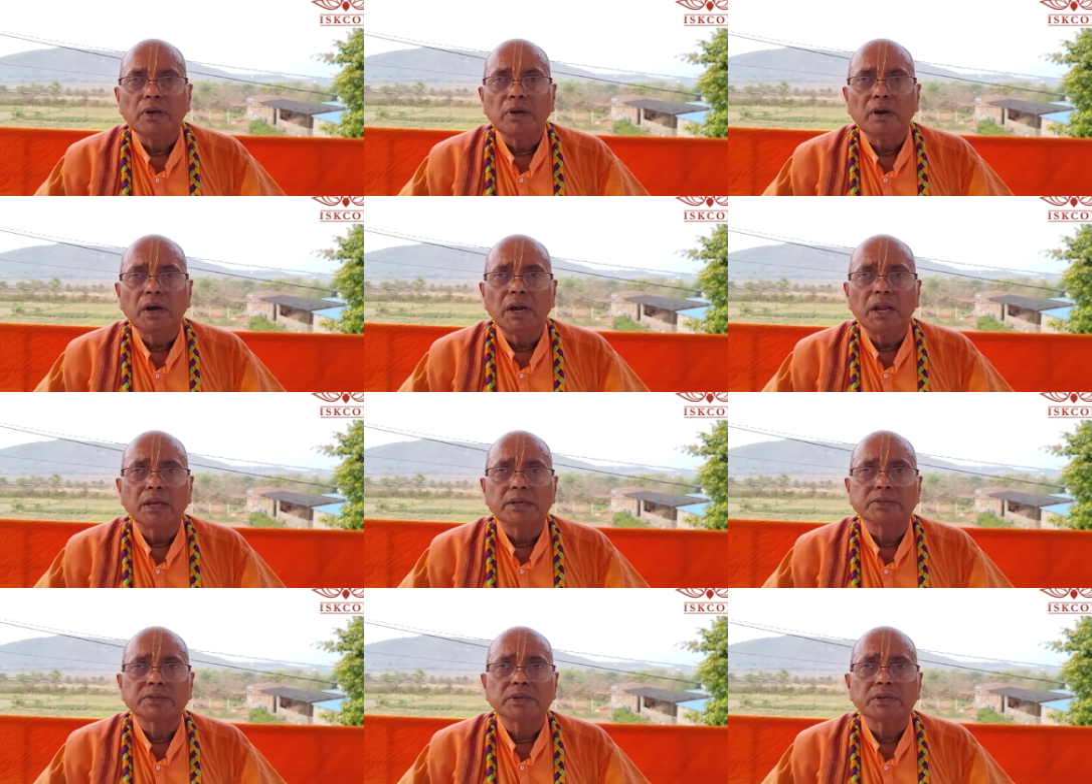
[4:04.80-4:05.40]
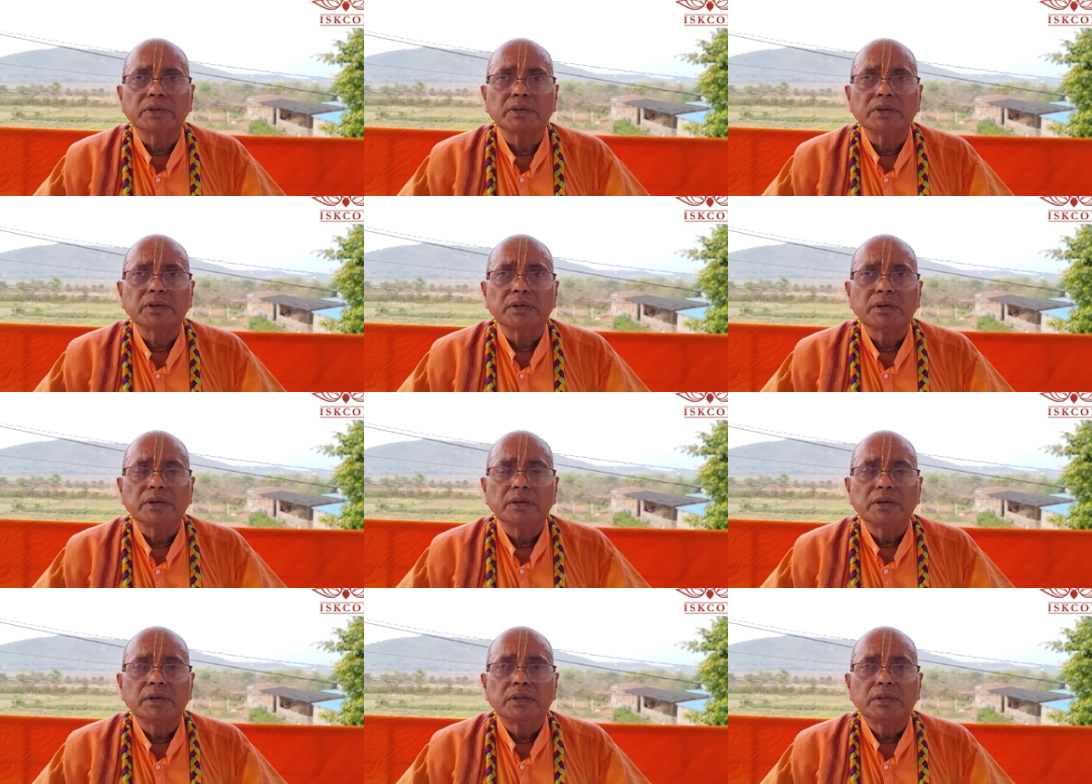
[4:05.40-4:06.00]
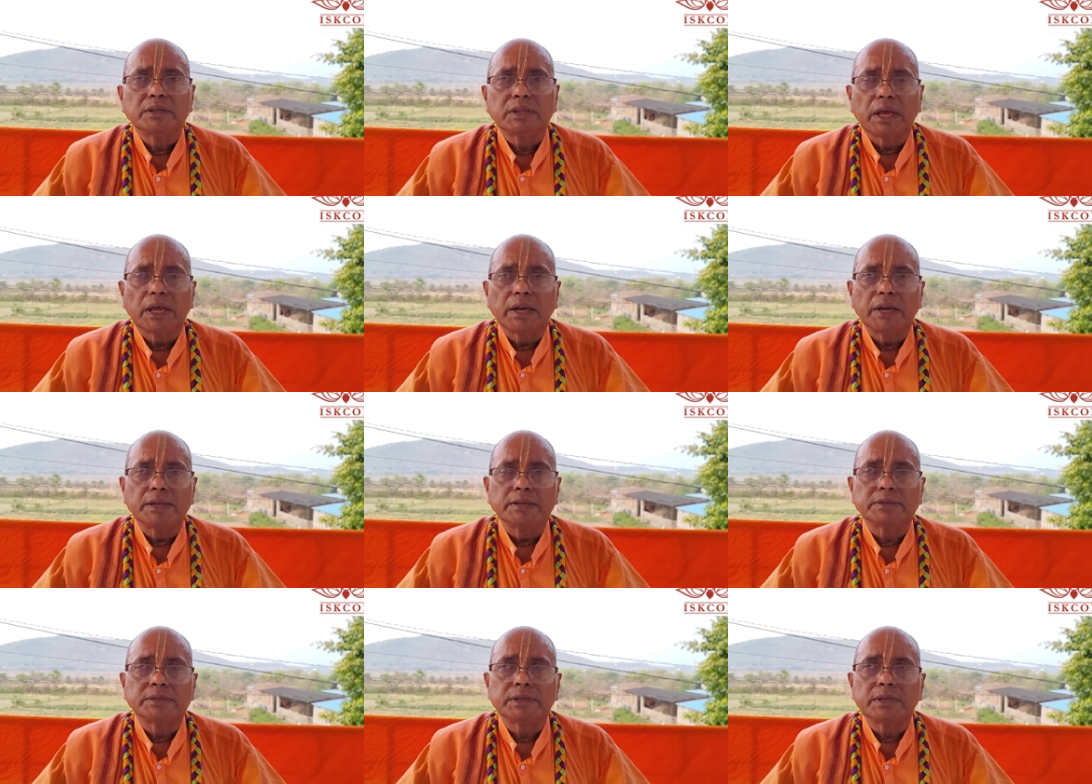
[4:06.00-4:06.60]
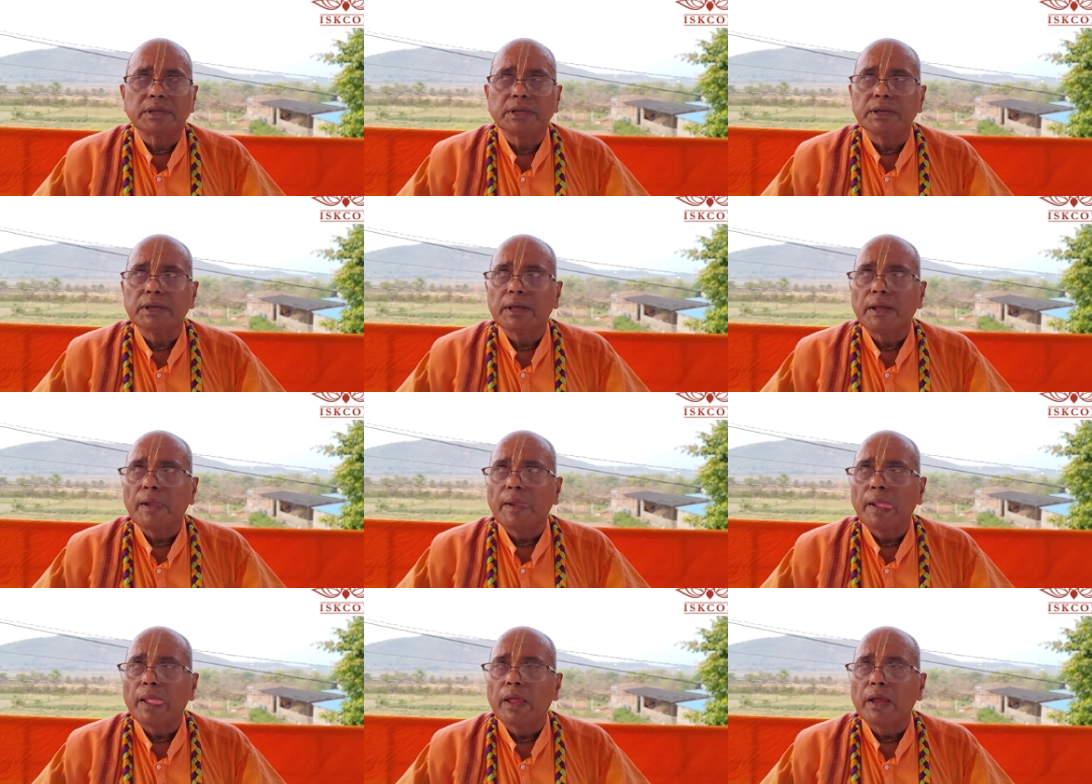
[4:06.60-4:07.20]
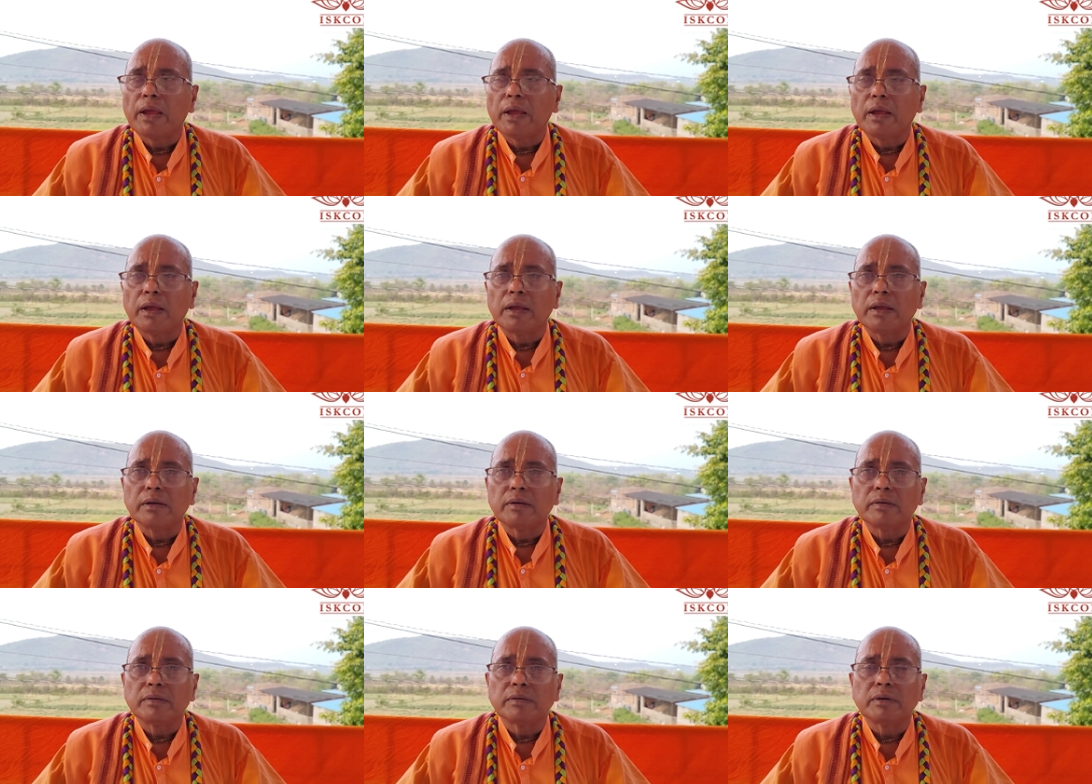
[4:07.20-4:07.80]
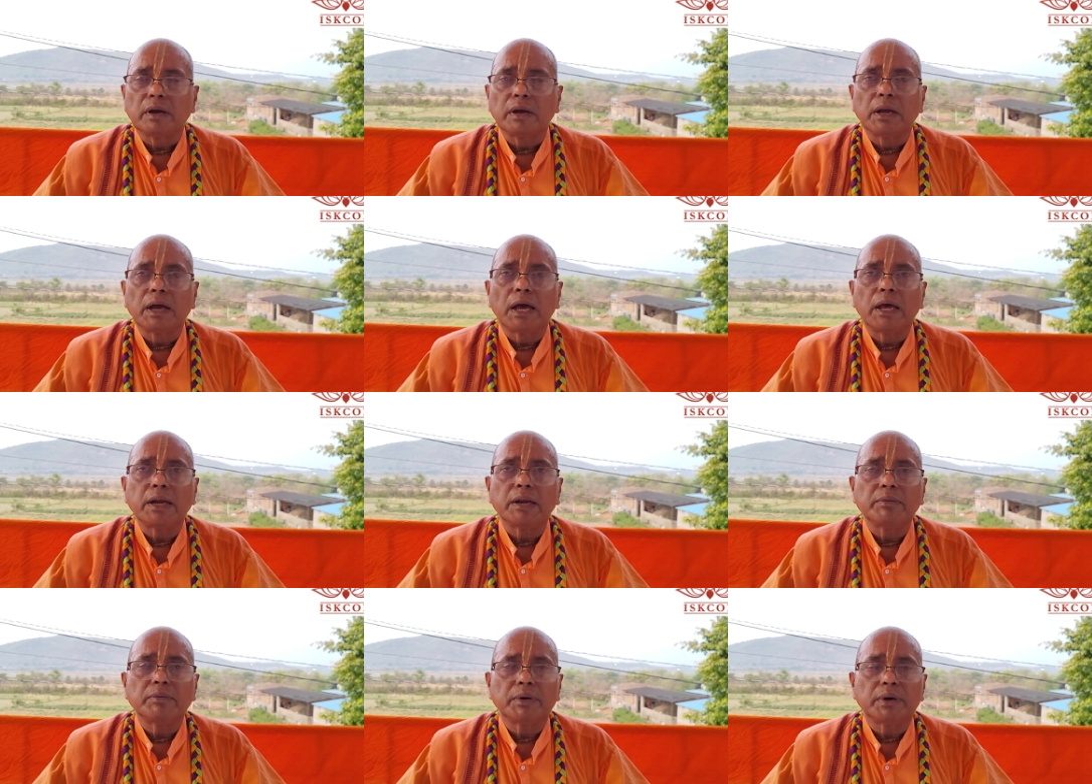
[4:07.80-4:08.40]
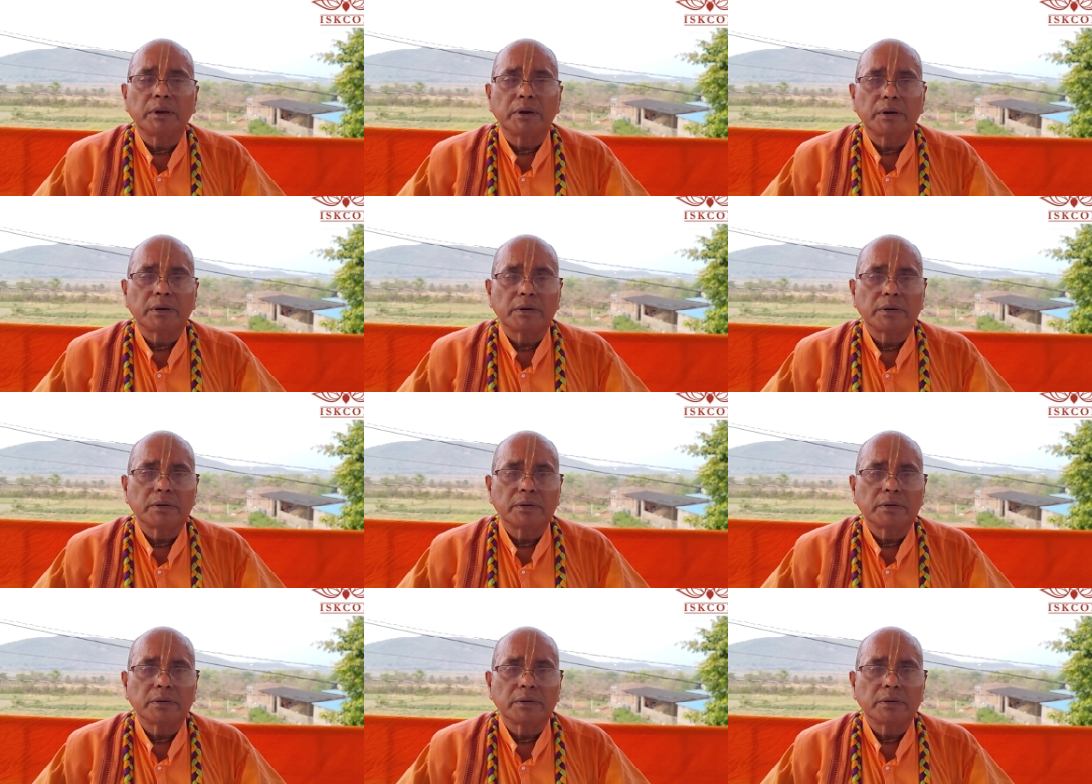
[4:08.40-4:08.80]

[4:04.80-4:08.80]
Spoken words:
Kailasa, there is the Ganga River.